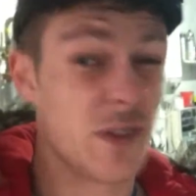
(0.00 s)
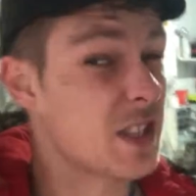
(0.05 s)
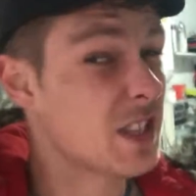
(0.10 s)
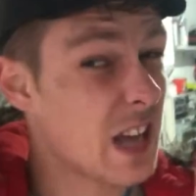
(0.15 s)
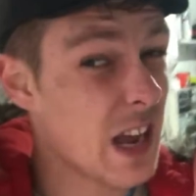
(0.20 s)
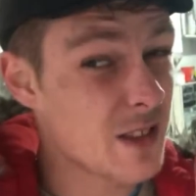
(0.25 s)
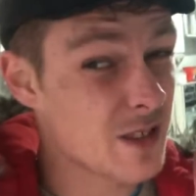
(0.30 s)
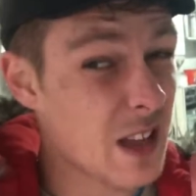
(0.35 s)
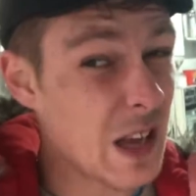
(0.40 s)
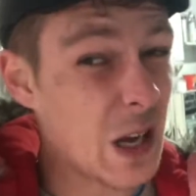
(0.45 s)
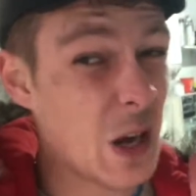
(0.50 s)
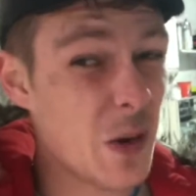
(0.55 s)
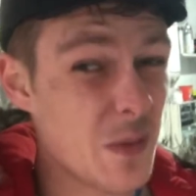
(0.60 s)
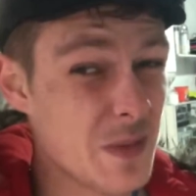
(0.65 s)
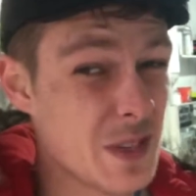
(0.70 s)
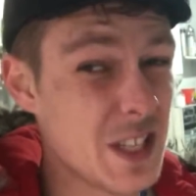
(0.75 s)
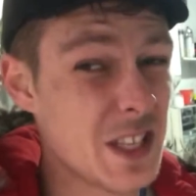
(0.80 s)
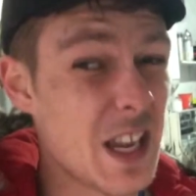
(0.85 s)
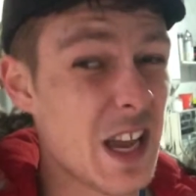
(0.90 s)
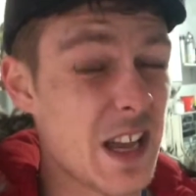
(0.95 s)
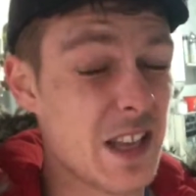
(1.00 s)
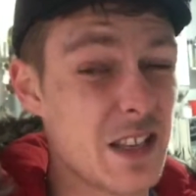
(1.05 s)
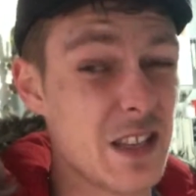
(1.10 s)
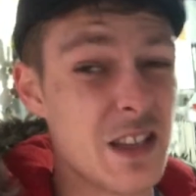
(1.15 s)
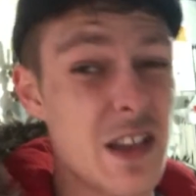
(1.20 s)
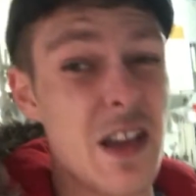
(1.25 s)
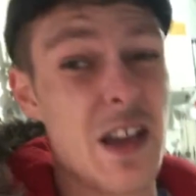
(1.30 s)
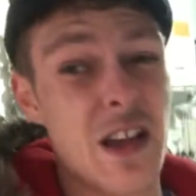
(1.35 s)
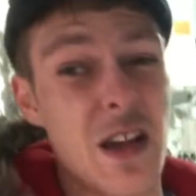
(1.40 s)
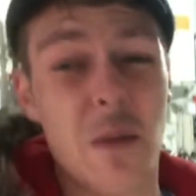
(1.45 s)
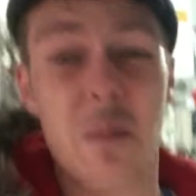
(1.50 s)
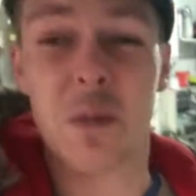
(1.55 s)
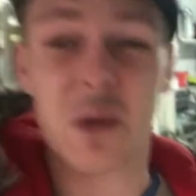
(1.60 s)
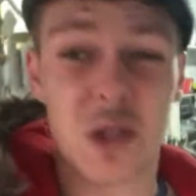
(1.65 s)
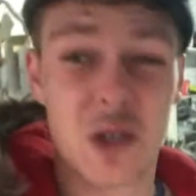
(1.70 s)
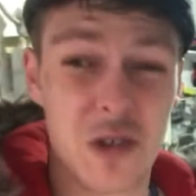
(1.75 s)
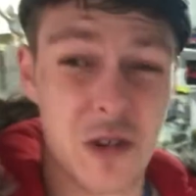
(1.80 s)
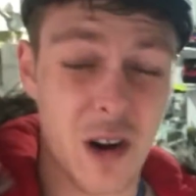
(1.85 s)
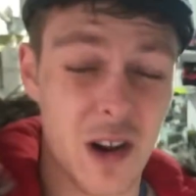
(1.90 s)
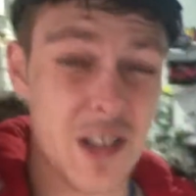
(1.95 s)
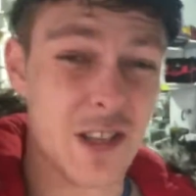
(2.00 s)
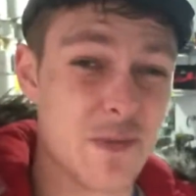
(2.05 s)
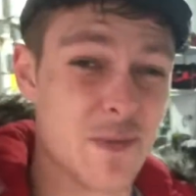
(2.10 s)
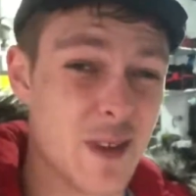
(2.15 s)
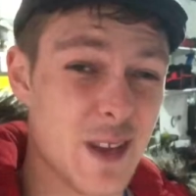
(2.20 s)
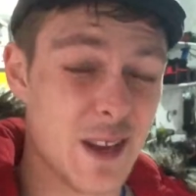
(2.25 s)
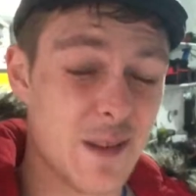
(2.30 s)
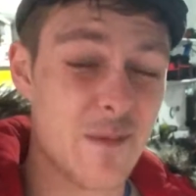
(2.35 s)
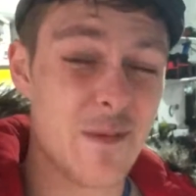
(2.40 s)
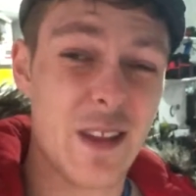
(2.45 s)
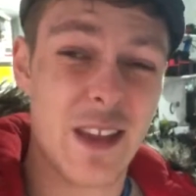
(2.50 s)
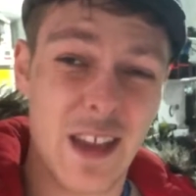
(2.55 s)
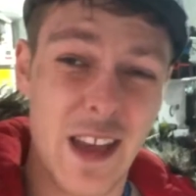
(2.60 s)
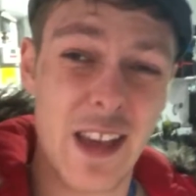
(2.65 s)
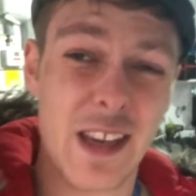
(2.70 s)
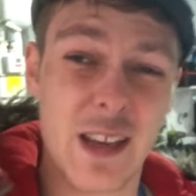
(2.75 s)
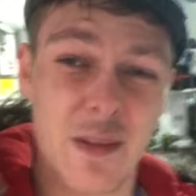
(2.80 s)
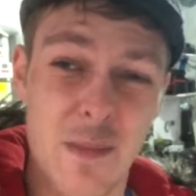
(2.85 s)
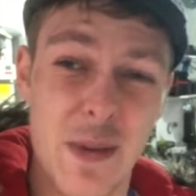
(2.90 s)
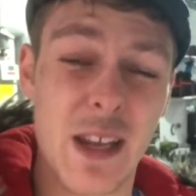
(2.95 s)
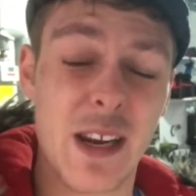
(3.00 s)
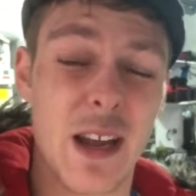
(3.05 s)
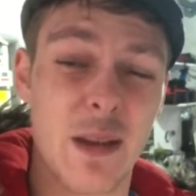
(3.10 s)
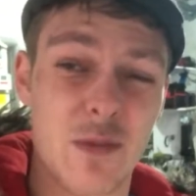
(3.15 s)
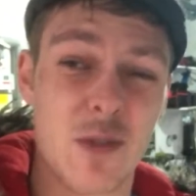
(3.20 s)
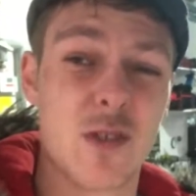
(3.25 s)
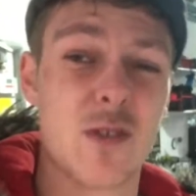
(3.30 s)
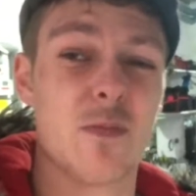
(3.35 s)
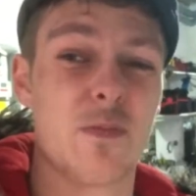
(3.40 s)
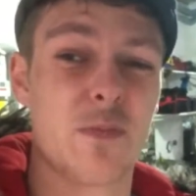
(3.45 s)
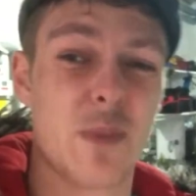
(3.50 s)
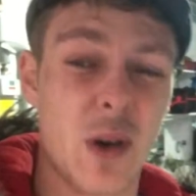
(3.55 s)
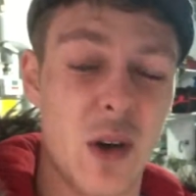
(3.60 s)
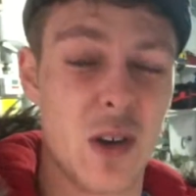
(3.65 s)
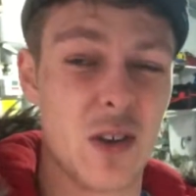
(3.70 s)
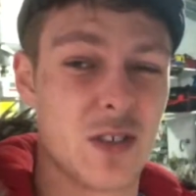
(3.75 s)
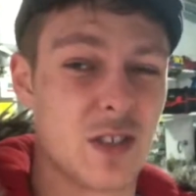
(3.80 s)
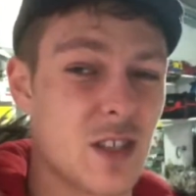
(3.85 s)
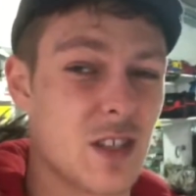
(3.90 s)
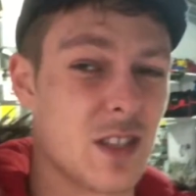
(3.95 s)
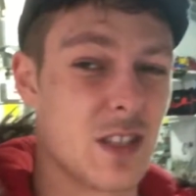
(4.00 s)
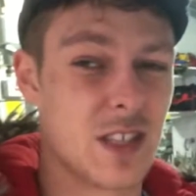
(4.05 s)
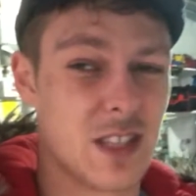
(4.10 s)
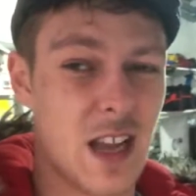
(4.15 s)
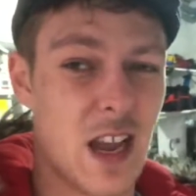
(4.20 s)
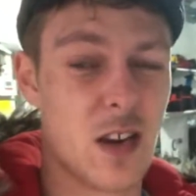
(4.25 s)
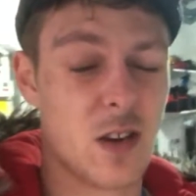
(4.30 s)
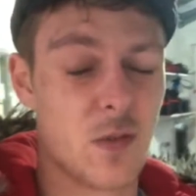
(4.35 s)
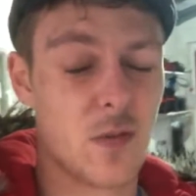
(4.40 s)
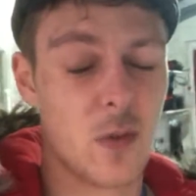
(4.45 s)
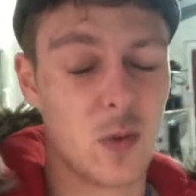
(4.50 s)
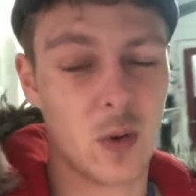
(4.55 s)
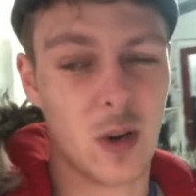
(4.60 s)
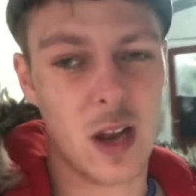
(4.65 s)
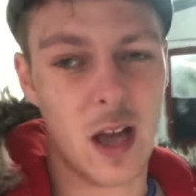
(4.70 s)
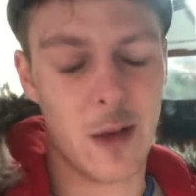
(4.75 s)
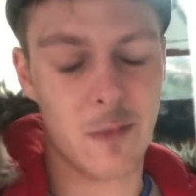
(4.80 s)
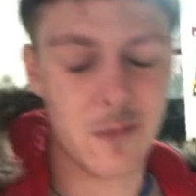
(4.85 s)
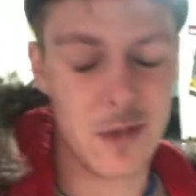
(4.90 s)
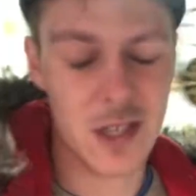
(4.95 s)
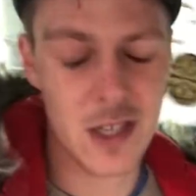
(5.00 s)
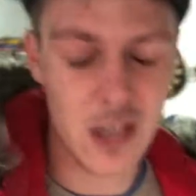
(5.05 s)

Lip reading: It sounds like common sense, but trust me, it can be an absolute bastard to sand off all the lumps.